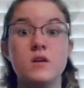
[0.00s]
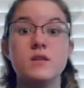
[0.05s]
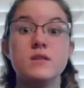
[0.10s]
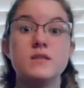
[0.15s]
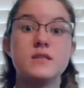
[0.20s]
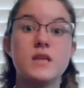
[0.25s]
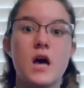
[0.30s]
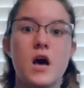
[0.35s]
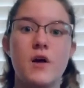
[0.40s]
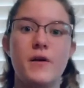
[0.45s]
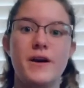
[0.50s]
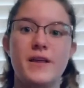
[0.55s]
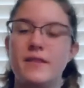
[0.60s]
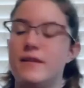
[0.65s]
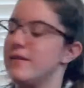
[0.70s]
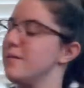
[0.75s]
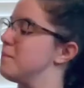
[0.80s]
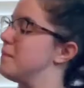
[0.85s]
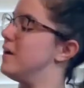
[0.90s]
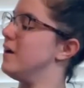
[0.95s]
So in
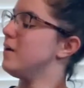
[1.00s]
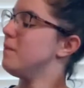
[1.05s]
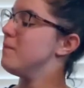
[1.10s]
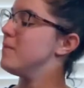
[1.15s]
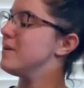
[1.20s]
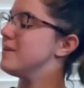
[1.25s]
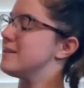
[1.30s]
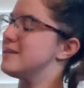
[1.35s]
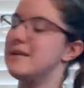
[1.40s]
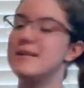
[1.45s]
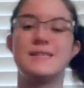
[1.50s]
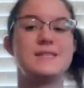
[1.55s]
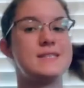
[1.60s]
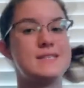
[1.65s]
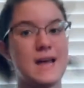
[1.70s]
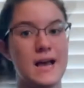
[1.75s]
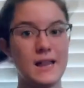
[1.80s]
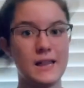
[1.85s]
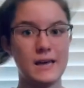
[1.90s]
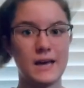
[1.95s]
this book, Princess
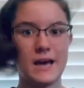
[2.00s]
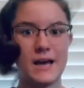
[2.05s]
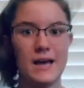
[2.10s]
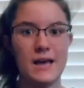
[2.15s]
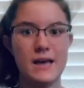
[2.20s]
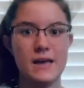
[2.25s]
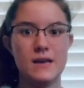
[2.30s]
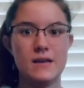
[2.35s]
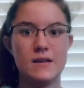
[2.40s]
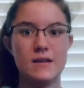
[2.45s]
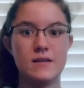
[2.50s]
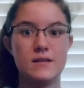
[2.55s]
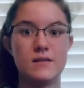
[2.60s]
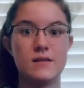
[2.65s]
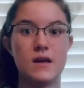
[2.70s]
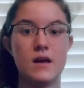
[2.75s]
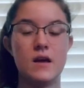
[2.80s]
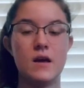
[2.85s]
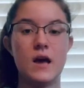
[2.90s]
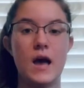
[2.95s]
Delia is
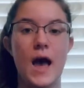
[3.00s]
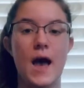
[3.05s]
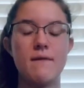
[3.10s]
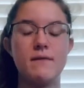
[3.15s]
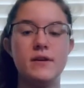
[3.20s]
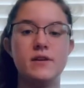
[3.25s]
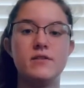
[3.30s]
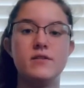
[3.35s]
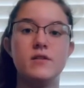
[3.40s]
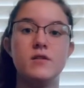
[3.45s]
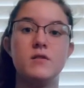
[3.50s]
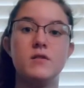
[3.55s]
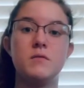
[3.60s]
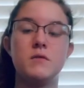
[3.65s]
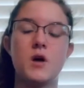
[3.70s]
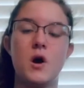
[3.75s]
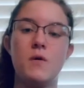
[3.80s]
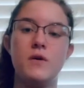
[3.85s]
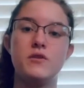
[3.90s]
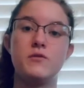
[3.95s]
having to
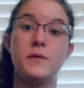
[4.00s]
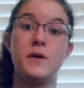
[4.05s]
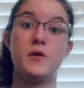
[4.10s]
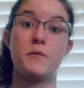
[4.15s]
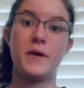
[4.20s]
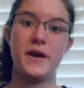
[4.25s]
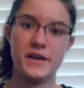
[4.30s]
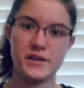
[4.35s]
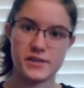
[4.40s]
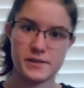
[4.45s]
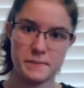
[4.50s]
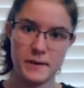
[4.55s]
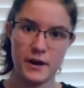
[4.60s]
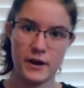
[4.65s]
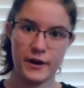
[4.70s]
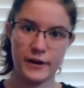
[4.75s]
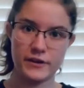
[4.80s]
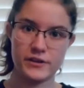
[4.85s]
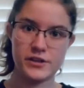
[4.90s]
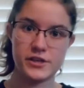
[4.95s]
go into an arranged
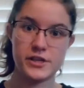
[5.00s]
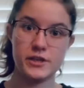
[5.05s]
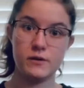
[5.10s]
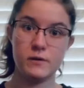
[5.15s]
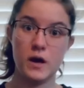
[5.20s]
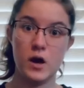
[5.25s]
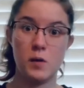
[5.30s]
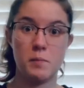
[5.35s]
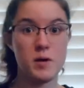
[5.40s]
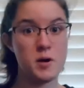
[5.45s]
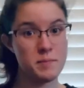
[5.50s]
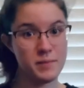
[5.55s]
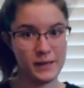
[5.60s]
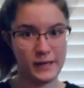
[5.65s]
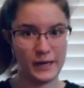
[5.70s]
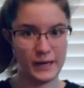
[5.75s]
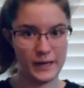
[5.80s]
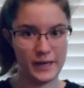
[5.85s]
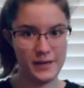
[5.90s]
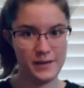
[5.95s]
marriage to help her
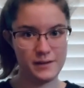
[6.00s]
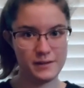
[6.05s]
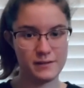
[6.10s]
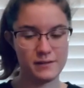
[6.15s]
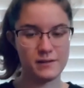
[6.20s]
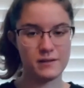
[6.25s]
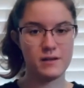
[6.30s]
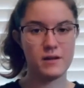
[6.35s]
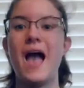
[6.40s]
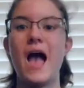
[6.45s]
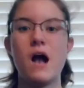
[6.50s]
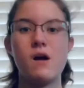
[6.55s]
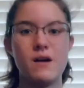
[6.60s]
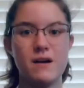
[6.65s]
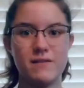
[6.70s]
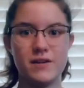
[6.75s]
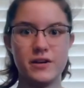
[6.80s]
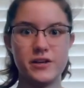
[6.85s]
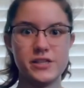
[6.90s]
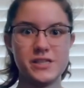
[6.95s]
planet.
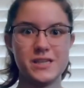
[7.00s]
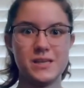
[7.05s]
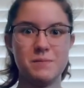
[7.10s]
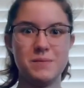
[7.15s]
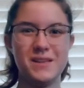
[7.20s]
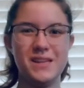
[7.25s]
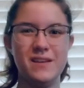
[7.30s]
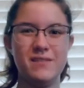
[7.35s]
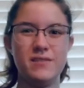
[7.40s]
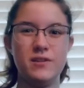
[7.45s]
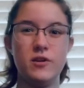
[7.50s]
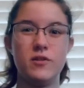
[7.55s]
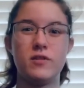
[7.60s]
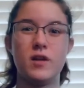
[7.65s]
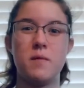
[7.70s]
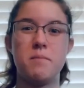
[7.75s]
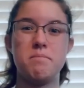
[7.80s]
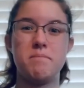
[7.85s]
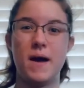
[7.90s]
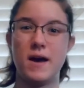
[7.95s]
However, she believes there's
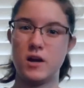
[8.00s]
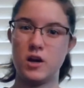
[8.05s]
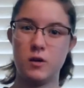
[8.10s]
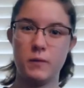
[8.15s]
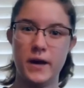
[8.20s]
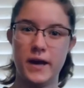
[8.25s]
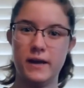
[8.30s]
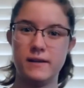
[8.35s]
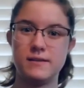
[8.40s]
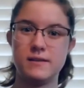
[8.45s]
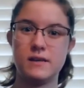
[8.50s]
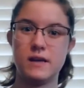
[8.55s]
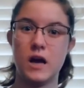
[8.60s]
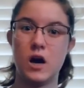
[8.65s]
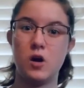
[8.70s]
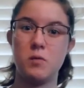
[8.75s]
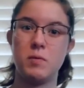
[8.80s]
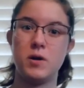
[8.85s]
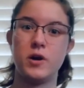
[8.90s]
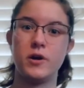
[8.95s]
a better way to
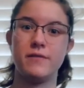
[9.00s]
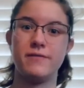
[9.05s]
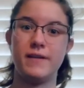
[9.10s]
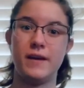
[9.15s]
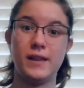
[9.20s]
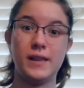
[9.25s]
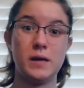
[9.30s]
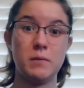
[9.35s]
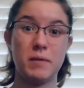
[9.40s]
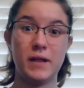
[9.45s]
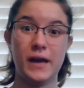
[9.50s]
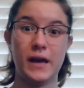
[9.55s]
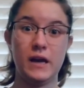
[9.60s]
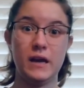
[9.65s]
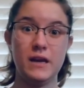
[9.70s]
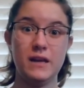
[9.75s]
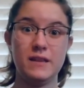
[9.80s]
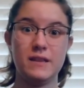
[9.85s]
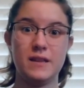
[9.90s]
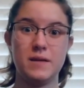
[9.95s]
help her failing
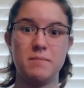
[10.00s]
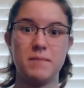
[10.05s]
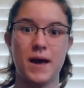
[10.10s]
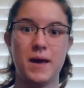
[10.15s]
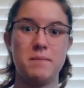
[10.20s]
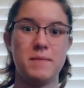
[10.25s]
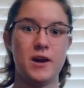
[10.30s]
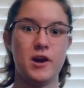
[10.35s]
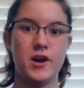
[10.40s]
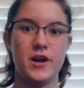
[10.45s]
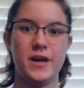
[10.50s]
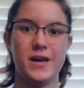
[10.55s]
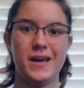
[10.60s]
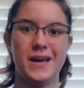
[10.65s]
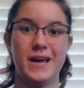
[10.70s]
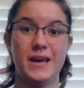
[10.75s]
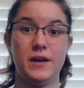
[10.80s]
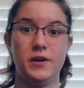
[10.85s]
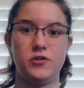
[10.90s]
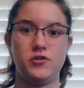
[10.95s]
planet than by marrying
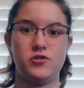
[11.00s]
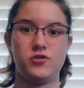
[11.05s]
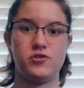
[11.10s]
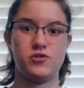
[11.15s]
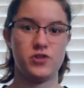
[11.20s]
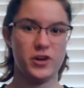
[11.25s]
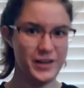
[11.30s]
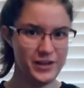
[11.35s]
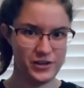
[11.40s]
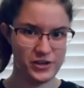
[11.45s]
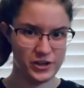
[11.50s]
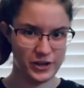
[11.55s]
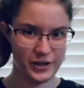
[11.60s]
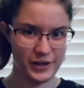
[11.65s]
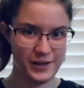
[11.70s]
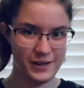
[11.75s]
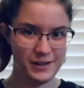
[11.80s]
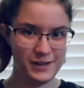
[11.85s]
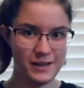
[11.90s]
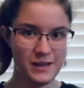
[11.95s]
a
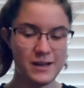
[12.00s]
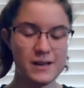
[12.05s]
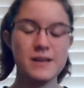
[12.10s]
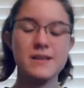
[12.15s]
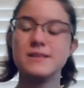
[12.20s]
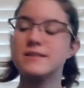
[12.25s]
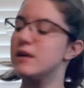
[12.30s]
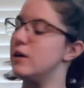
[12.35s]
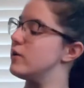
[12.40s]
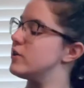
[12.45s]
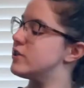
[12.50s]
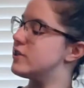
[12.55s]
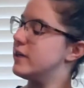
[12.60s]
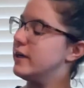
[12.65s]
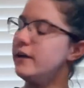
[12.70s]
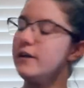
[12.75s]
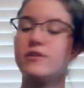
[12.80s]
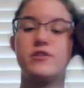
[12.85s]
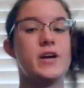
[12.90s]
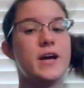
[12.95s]
stranger. So
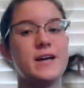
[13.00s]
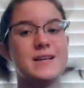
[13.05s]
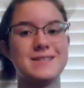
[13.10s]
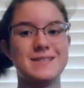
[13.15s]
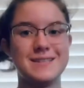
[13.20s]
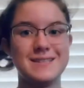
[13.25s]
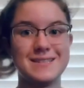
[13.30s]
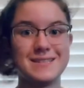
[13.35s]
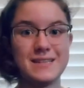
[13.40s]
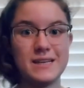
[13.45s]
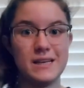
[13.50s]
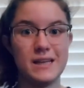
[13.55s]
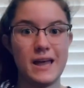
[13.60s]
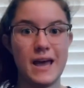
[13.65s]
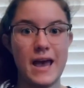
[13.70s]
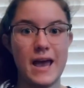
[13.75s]
she tries to steal